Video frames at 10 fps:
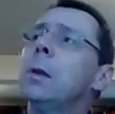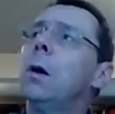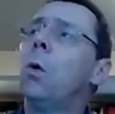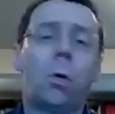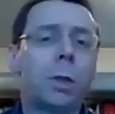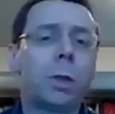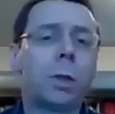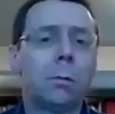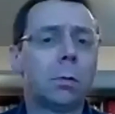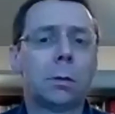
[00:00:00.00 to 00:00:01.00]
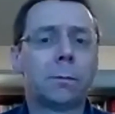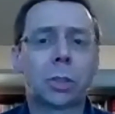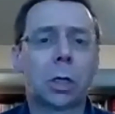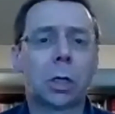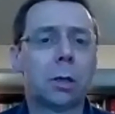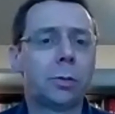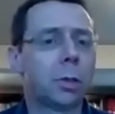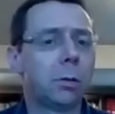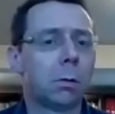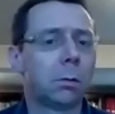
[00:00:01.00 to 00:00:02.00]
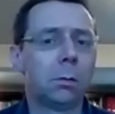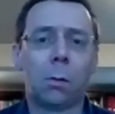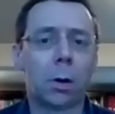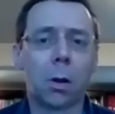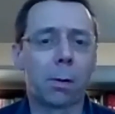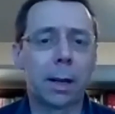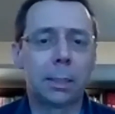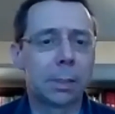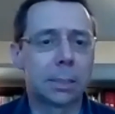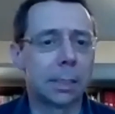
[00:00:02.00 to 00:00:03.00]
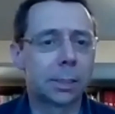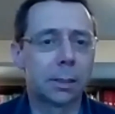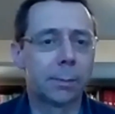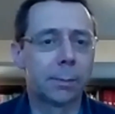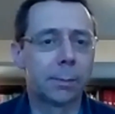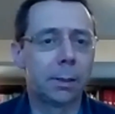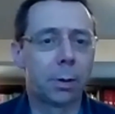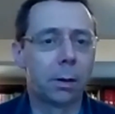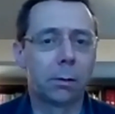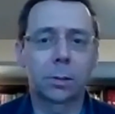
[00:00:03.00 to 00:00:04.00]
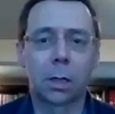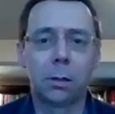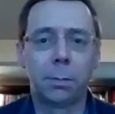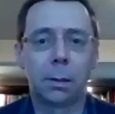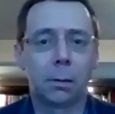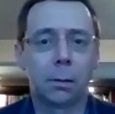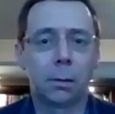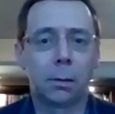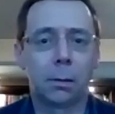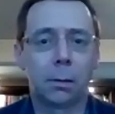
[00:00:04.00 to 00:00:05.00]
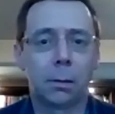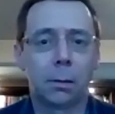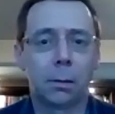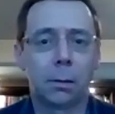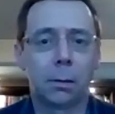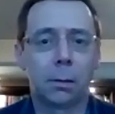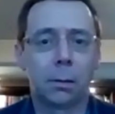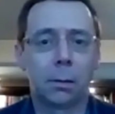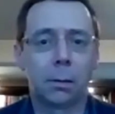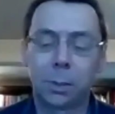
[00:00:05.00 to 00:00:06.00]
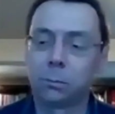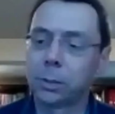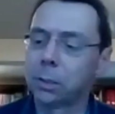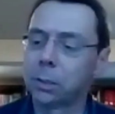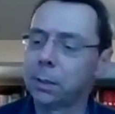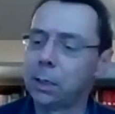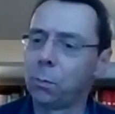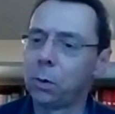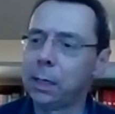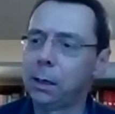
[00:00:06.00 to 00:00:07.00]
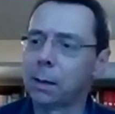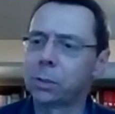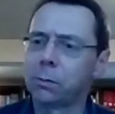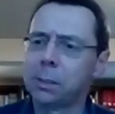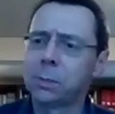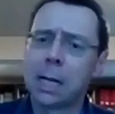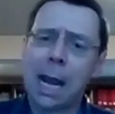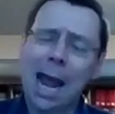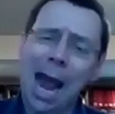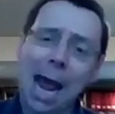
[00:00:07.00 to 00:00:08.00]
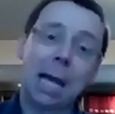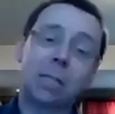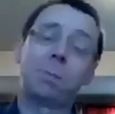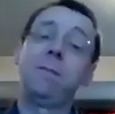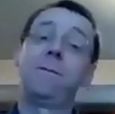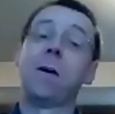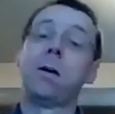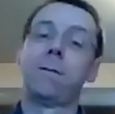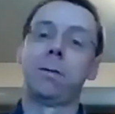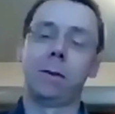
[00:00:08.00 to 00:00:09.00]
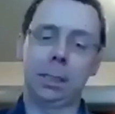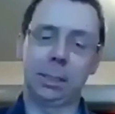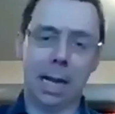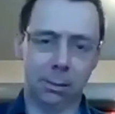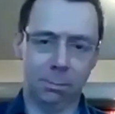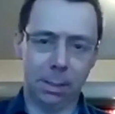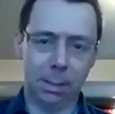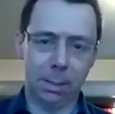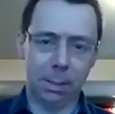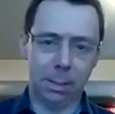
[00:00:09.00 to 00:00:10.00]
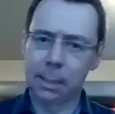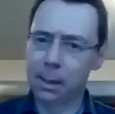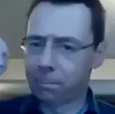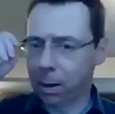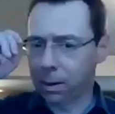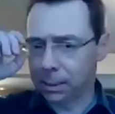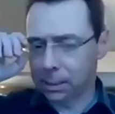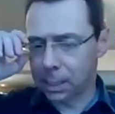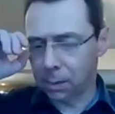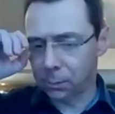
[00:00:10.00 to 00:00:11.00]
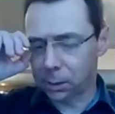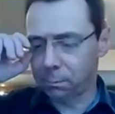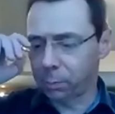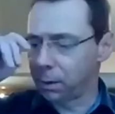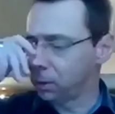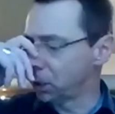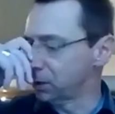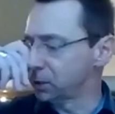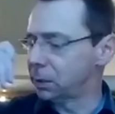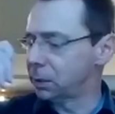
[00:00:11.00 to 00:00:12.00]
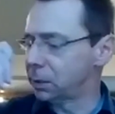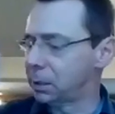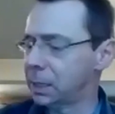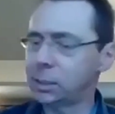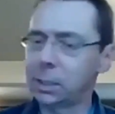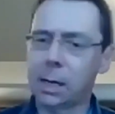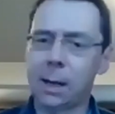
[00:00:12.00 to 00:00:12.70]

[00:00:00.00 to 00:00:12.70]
or you would have returned to your normal operating business. I mean, by October, I think everybody should be able to return to normal income streams, and that's been further exacerbated by this announcement by the Chancellor yesterday